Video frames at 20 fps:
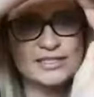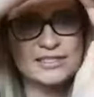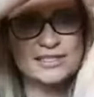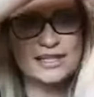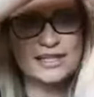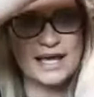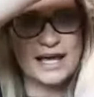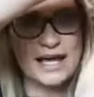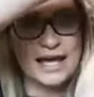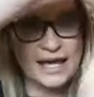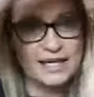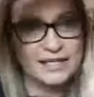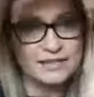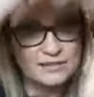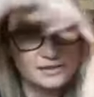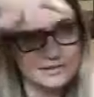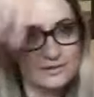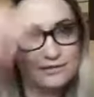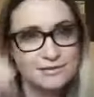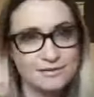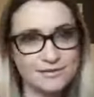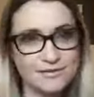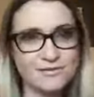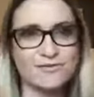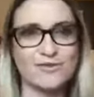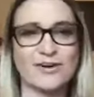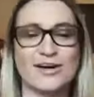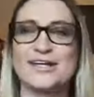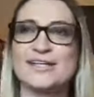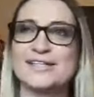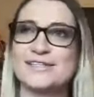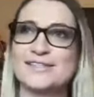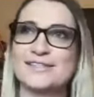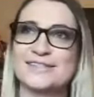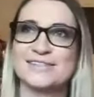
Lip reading: it's an 8, right?